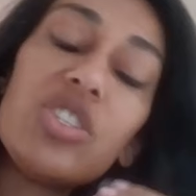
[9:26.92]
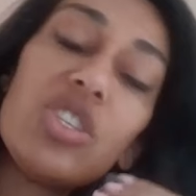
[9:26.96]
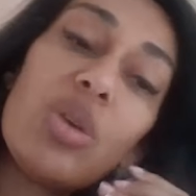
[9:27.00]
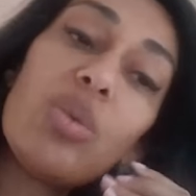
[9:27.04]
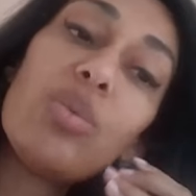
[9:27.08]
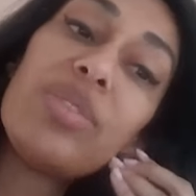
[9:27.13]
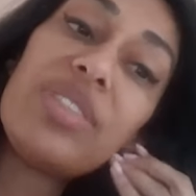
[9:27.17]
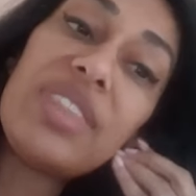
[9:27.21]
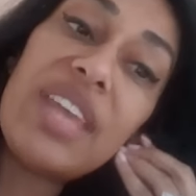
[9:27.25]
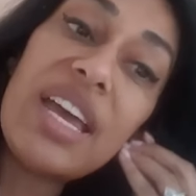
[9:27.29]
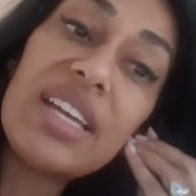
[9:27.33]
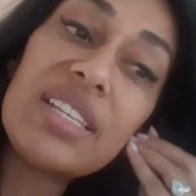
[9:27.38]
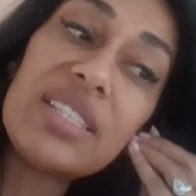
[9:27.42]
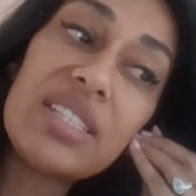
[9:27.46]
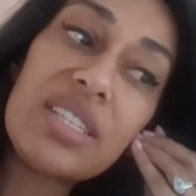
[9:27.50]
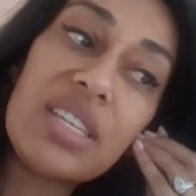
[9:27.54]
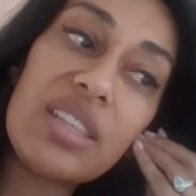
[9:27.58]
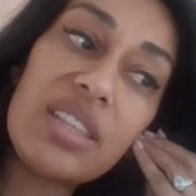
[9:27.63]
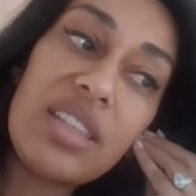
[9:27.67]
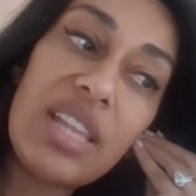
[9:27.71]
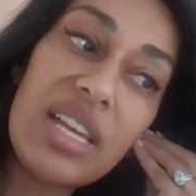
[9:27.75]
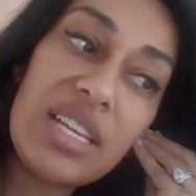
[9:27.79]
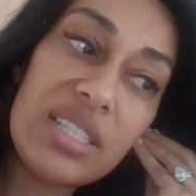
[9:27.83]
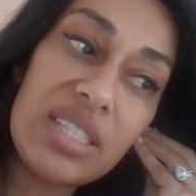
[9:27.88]
So
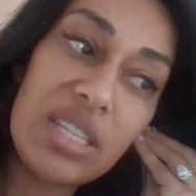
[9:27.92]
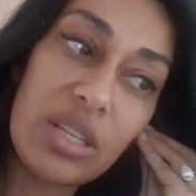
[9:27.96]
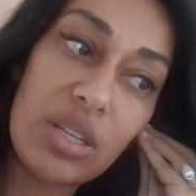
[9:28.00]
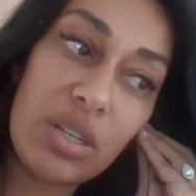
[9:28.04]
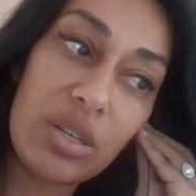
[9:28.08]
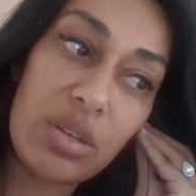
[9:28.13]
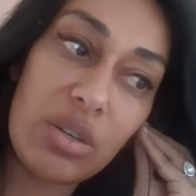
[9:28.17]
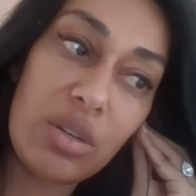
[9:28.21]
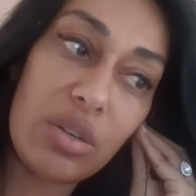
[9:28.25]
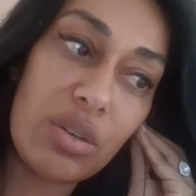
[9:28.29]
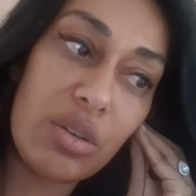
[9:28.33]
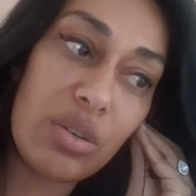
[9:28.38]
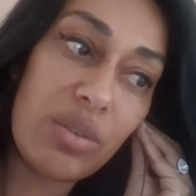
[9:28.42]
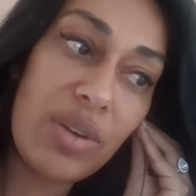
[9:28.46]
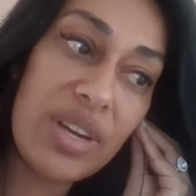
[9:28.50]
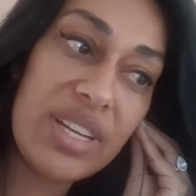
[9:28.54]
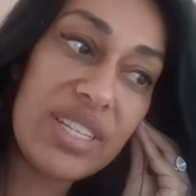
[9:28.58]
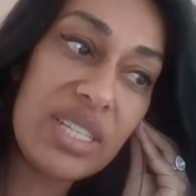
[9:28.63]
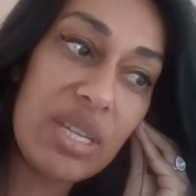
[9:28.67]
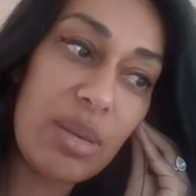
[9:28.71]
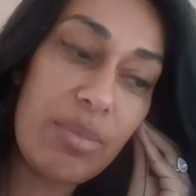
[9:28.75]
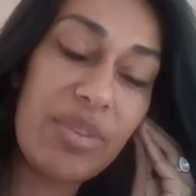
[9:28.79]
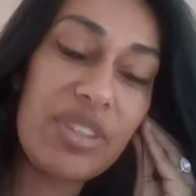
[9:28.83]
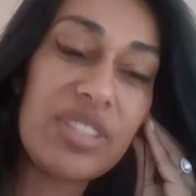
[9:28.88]
that's a
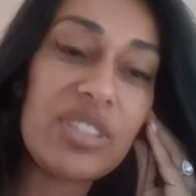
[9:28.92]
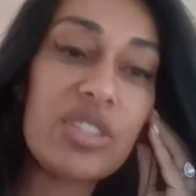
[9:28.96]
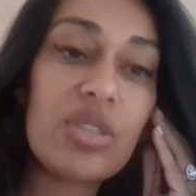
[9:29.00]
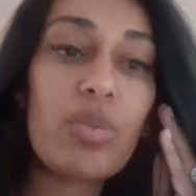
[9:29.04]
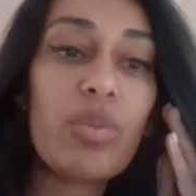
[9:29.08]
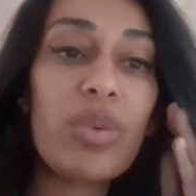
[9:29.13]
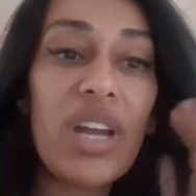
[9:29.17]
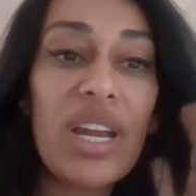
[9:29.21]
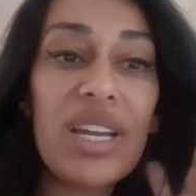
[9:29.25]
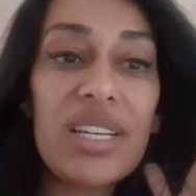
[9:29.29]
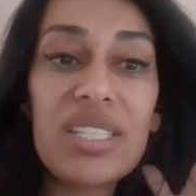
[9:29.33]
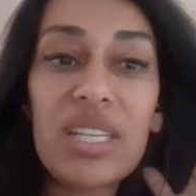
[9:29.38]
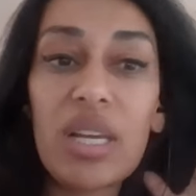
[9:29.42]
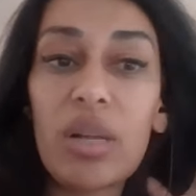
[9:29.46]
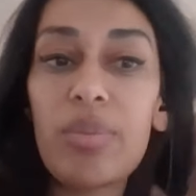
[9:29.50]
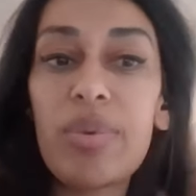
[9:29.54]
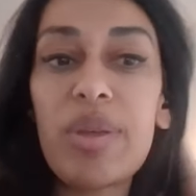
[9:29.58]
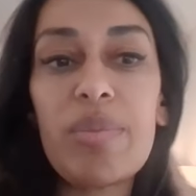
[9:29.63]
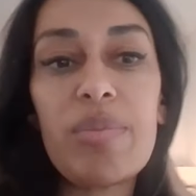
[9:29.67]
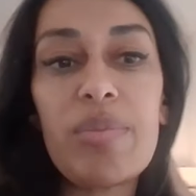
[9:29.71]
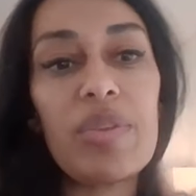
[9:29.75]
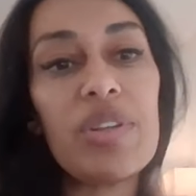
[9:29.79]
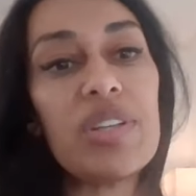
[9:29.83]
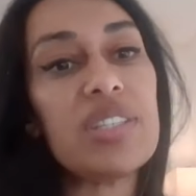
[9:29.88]
great tip. And so what I
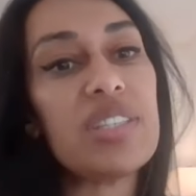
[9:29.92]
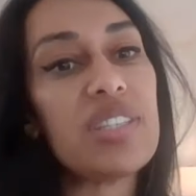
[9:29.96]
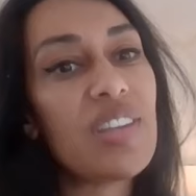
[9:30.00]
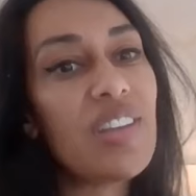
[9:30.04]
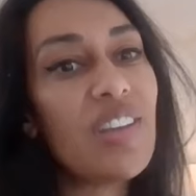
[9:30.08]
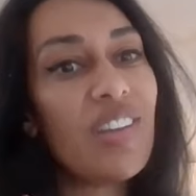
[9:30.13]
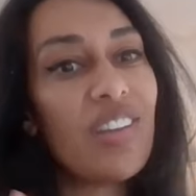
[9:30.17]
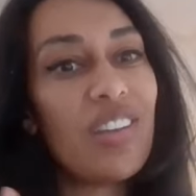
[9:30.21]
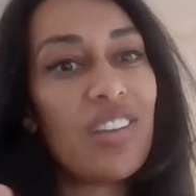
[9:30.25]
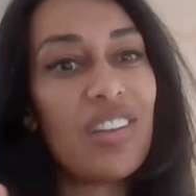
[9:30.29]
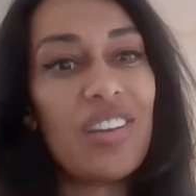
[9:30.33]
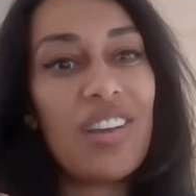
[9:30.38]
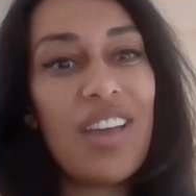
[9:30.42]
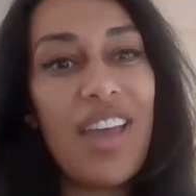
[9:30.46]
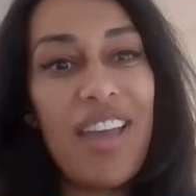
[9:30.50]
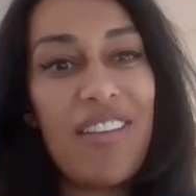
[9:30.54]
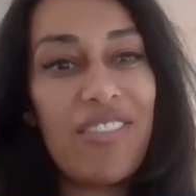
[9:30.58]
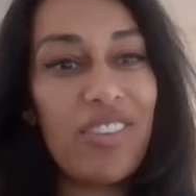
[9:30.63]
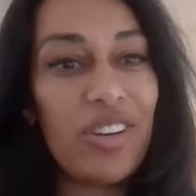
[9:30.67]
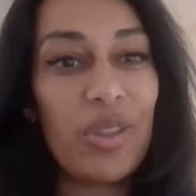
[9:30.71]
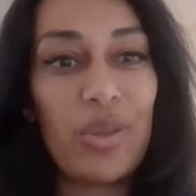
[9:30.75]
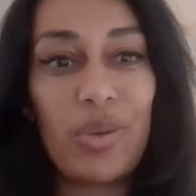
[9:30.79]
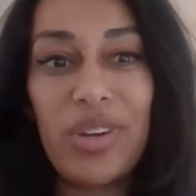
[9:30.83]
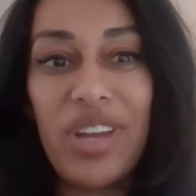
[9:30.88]
tell people is
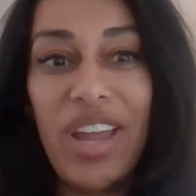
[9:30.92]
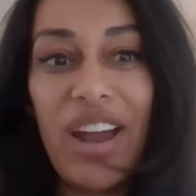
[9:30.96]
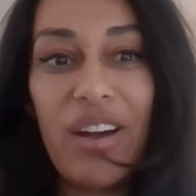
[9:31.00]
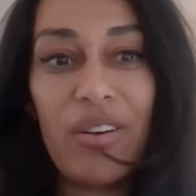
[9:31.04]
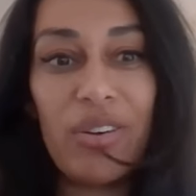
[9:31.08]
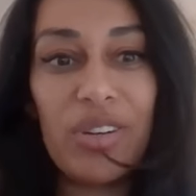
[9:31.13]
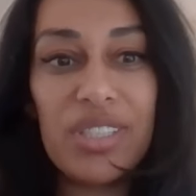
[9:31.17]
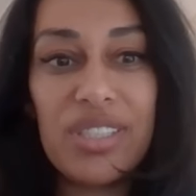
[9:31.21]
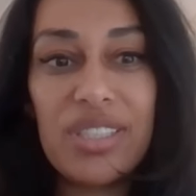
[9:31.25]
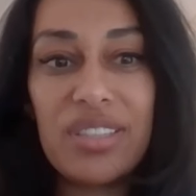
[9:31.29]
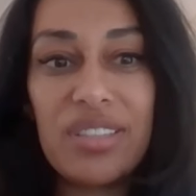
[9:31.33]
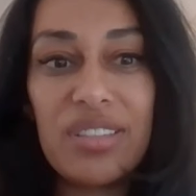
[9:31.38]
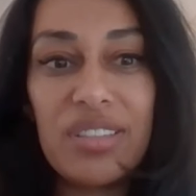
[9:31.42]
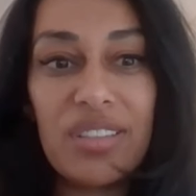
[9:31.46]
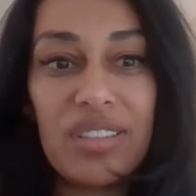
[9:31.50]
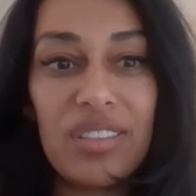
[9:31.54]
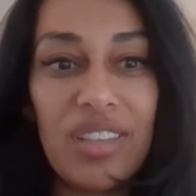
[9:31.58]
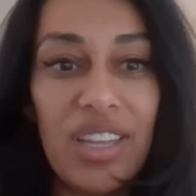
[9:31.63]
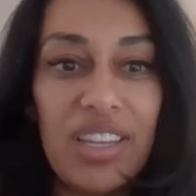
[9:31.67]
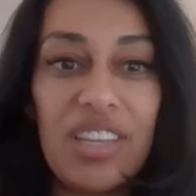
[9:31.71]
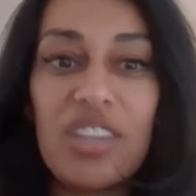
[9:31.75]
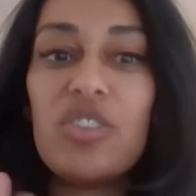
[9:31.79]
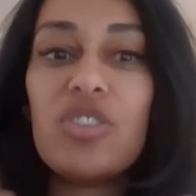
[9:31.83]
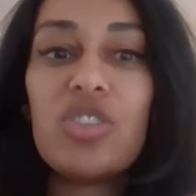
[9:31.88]
every 3 hours,
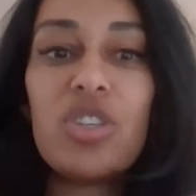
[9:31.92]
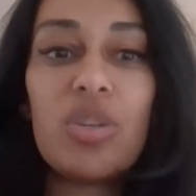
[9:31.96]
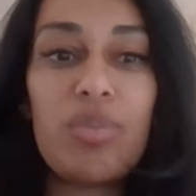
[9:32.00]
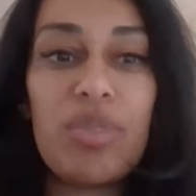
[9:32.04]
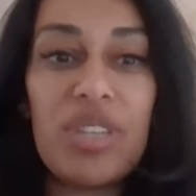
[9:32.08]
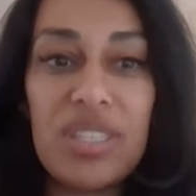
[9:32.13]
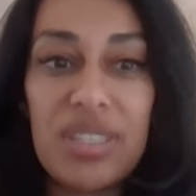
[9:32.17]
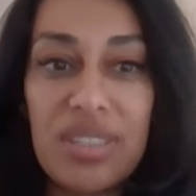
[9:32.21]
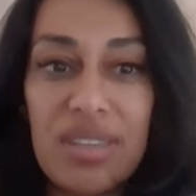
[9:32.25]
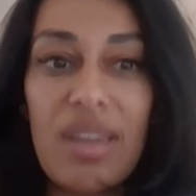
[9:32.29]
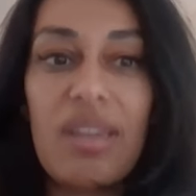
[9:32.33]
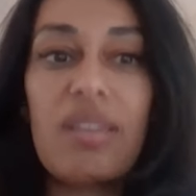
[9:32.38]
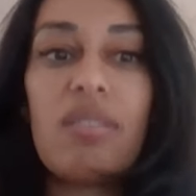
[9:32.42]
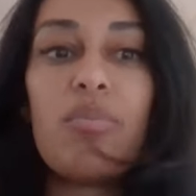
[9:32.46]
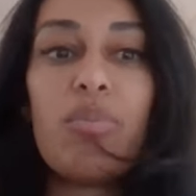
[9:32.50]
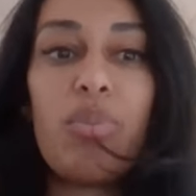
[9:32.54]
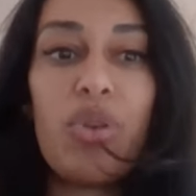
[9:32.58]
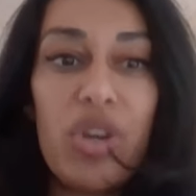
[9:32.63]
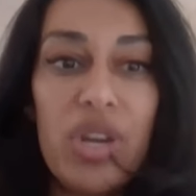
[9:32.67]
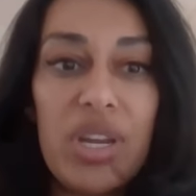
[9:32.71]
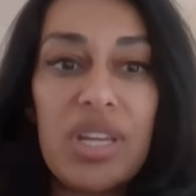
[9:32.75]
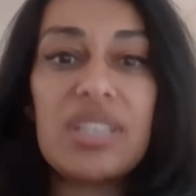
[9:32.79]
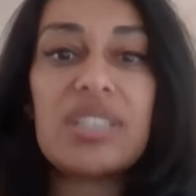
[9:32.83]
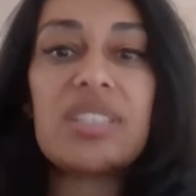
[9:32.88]
like, you should be
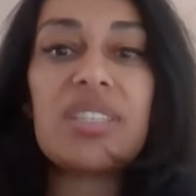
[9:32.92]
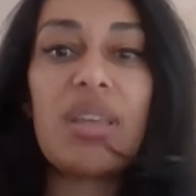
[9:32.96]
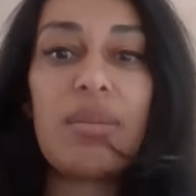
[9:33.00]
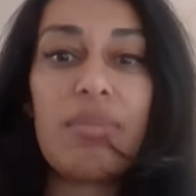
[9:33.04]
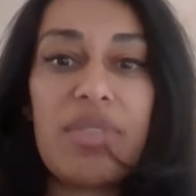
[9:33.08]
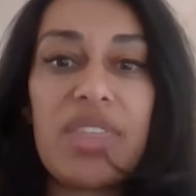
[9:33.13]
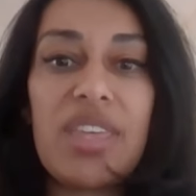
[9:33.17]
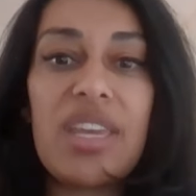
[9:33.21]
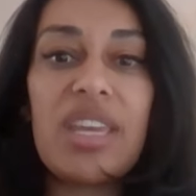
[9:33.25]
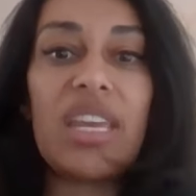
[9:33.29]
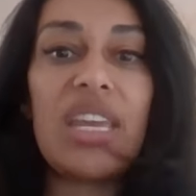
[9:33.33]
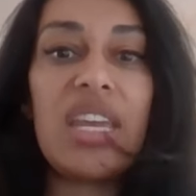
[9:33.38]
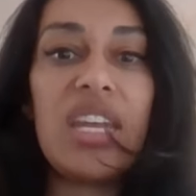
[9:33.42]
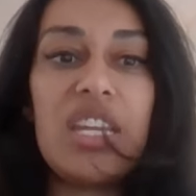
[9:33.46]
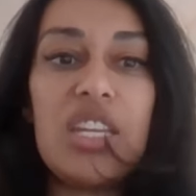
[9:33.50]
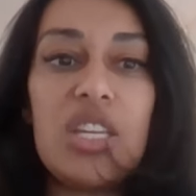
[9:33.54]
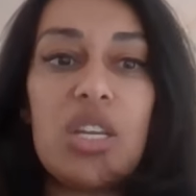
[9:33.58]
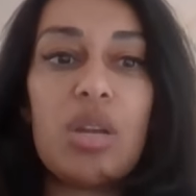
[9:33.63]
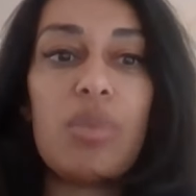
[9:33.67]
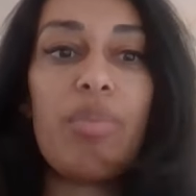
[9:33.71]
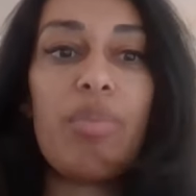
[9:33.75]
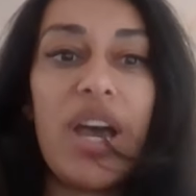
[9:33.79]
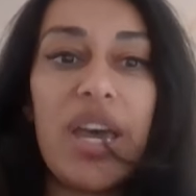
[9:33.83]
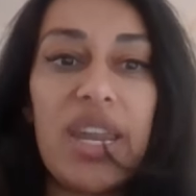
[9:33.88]
putting something
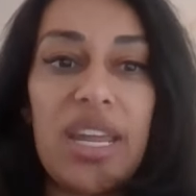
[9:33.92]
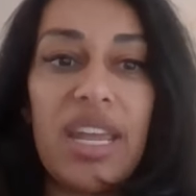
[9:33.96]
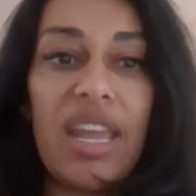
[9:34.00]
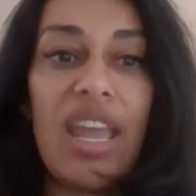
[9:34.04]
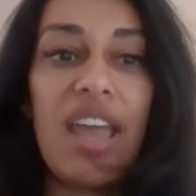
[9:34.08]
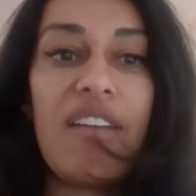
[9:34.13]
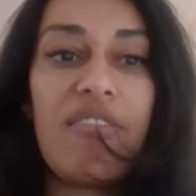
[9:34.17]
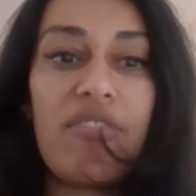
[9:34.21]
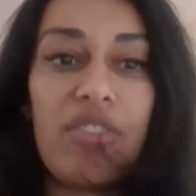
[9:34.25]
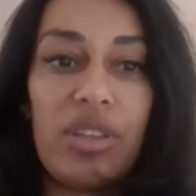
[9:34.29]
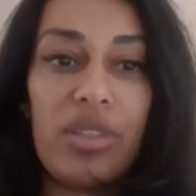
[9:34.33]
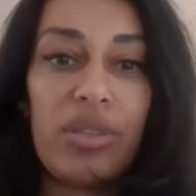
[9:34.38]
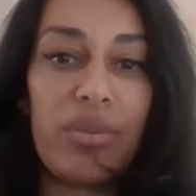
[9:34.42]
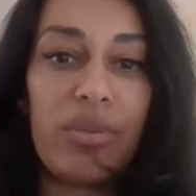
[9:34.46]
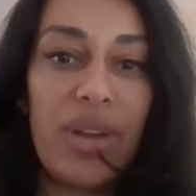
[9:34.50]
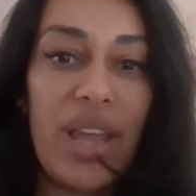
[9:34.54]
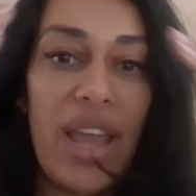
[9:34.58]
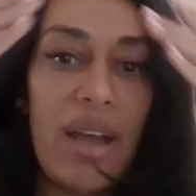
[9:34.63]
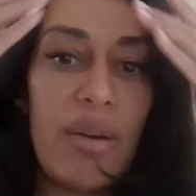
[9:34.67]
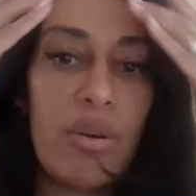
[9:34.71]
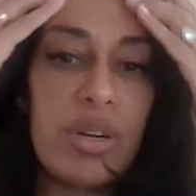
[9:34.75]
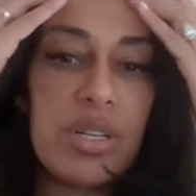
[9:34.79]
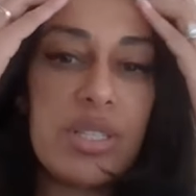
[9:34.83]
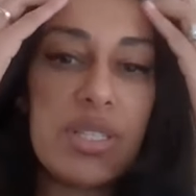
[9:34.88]
in your body every
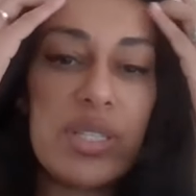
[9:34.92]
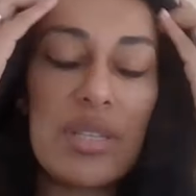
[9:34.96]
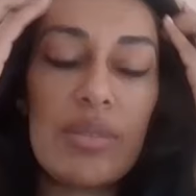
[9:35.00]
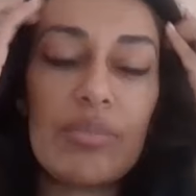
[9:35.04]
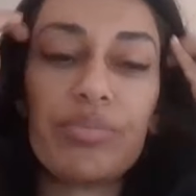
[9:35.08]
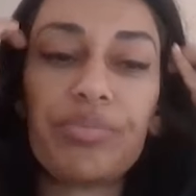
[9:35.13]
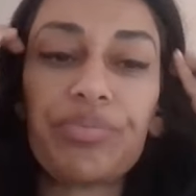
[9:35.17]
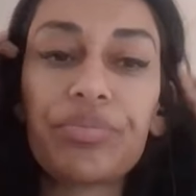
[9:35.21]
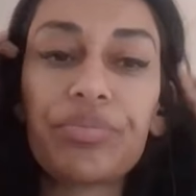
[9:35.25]
3 hours.